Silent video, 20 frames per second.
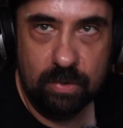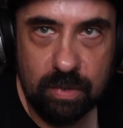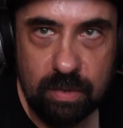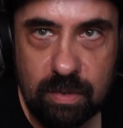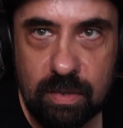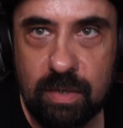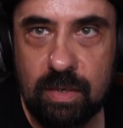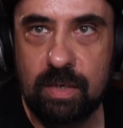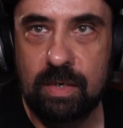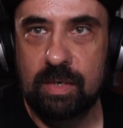
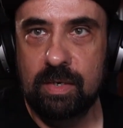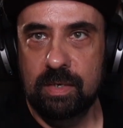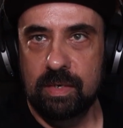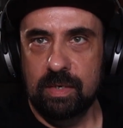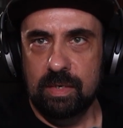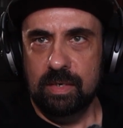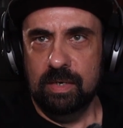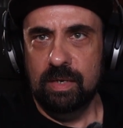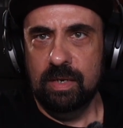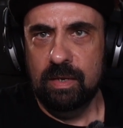more.
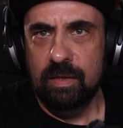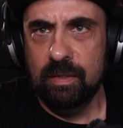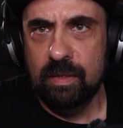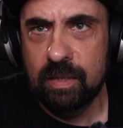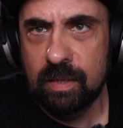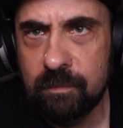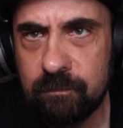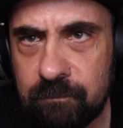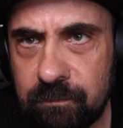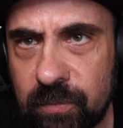
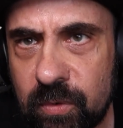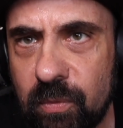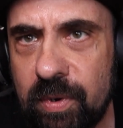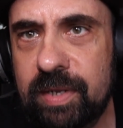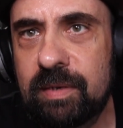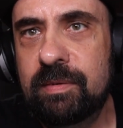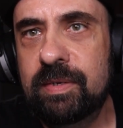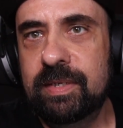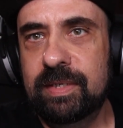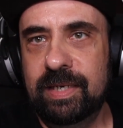
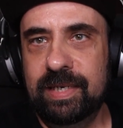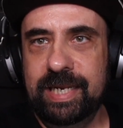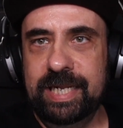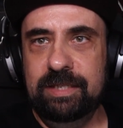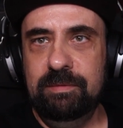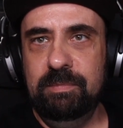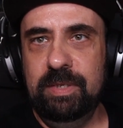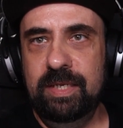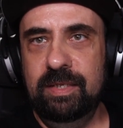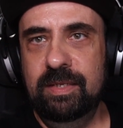Well,
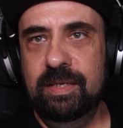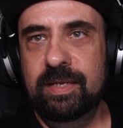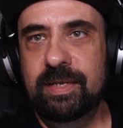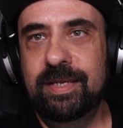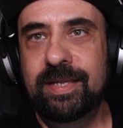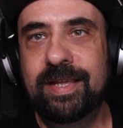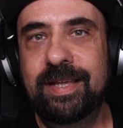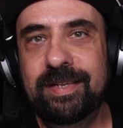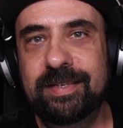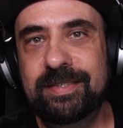let me
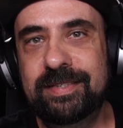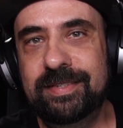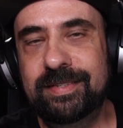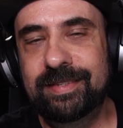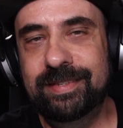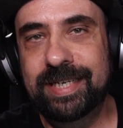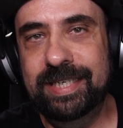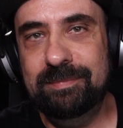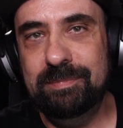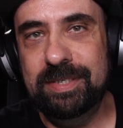
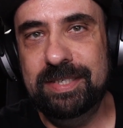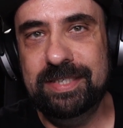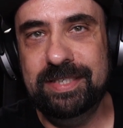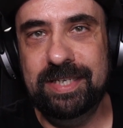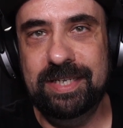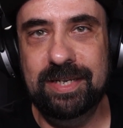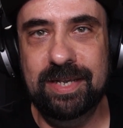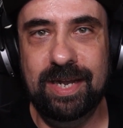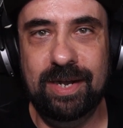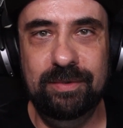let me
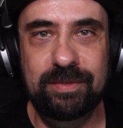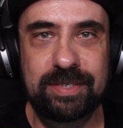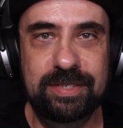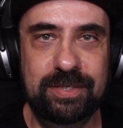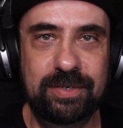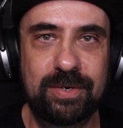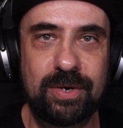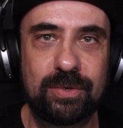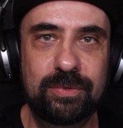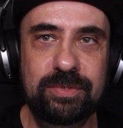see how
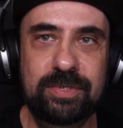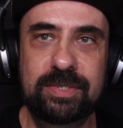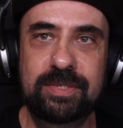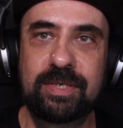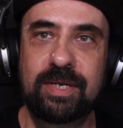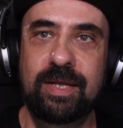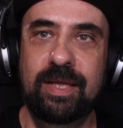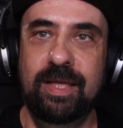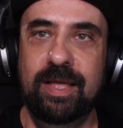this goes.